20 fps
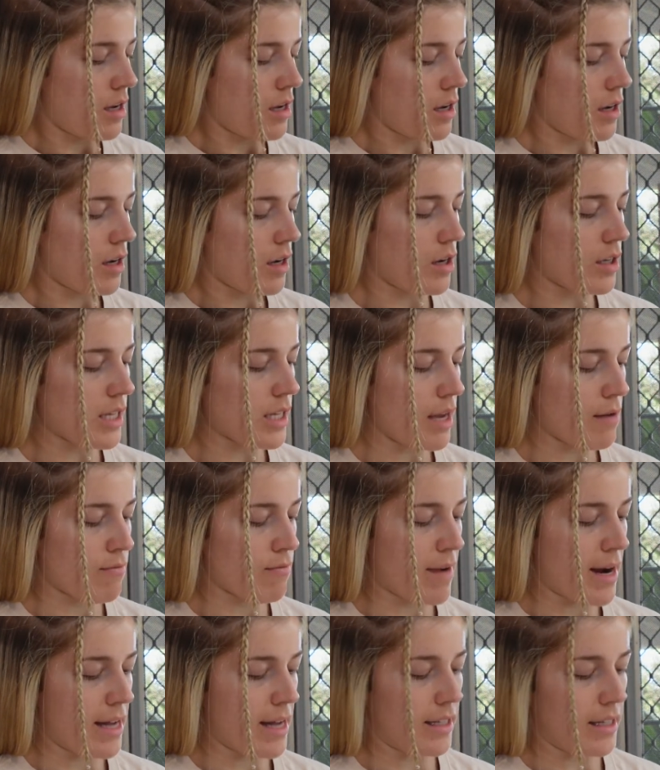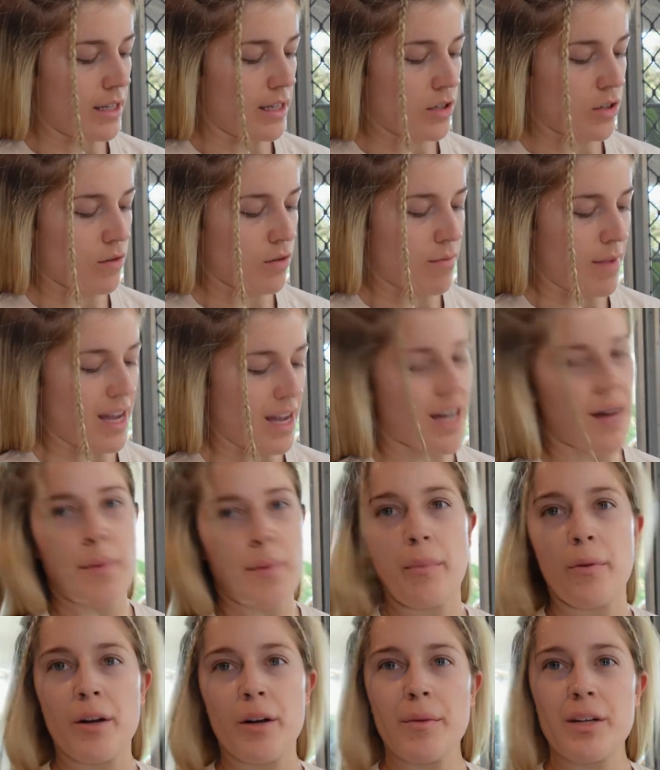because I rarely do makeup, I
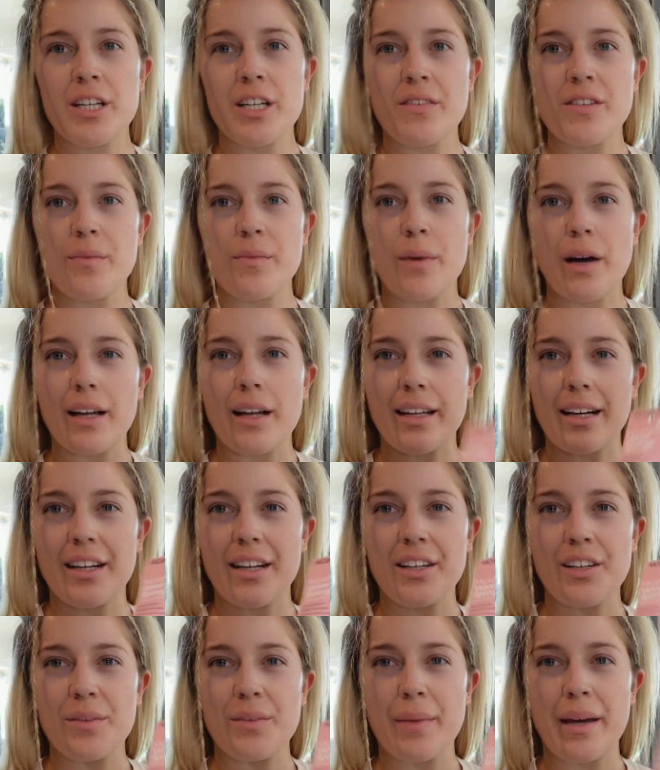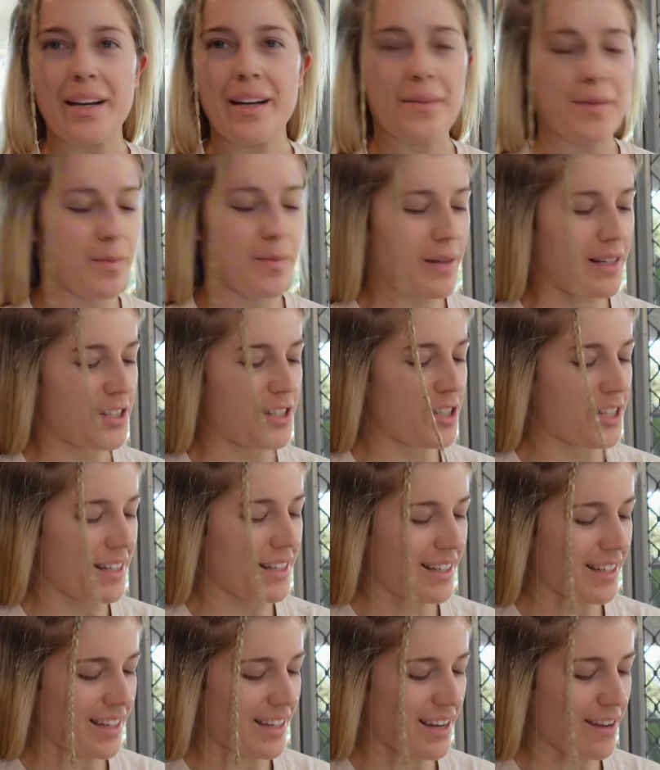pretty much have to buy like a new makeup sponge
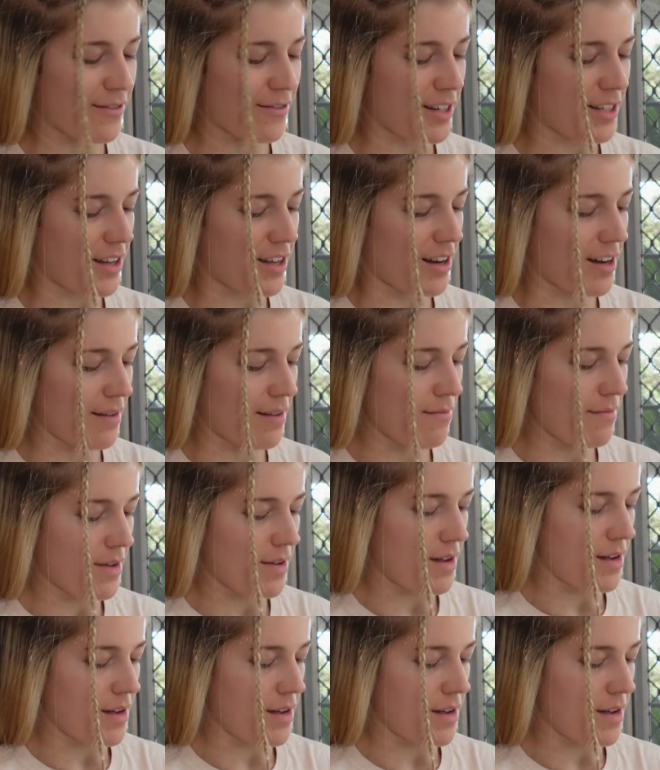every time.